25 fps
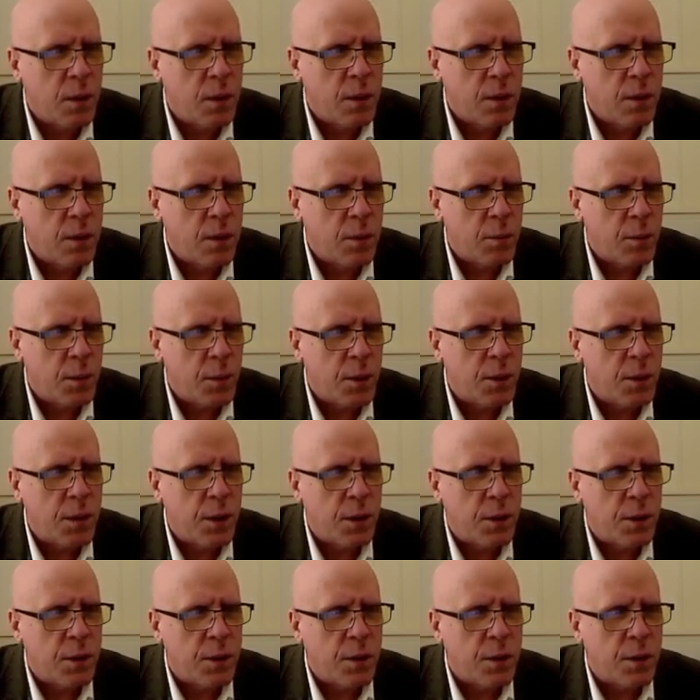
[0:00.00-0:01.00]
So I'm going to
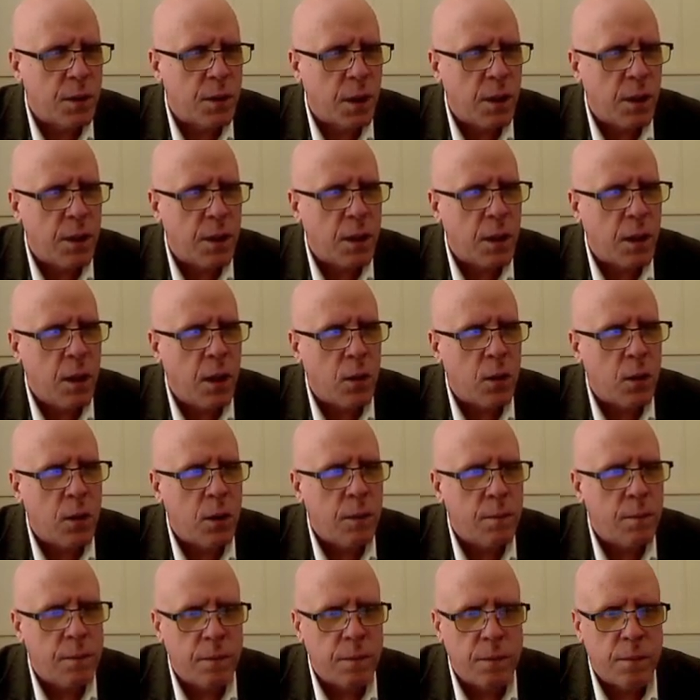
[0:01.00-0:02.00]
change this guy to color
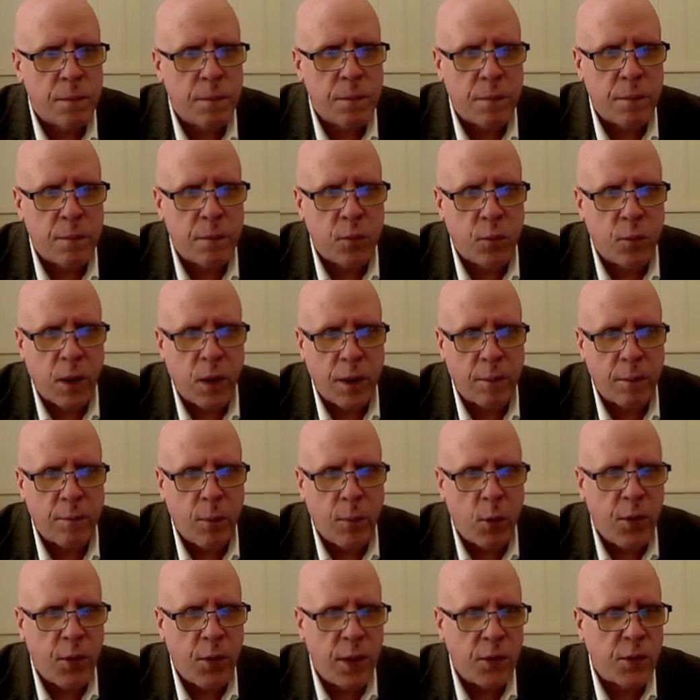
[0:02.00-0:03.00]
red.
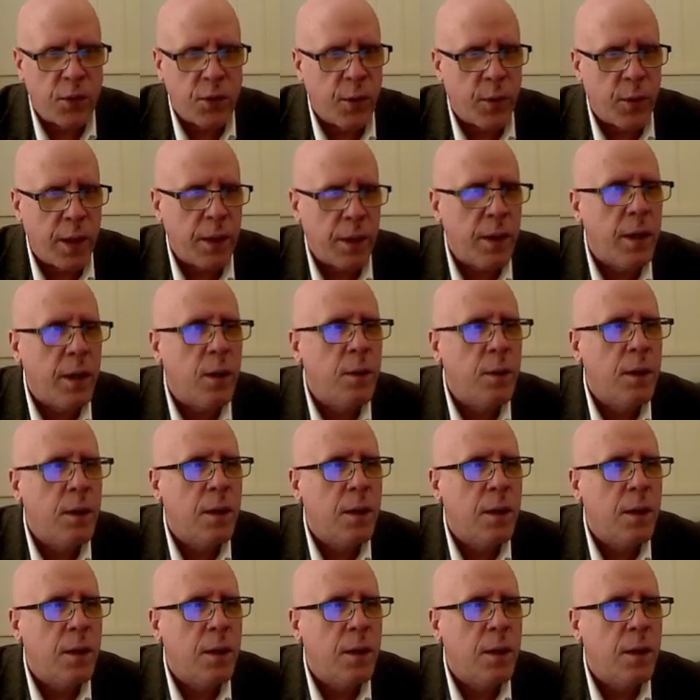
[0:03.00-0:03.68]
Both things are red now.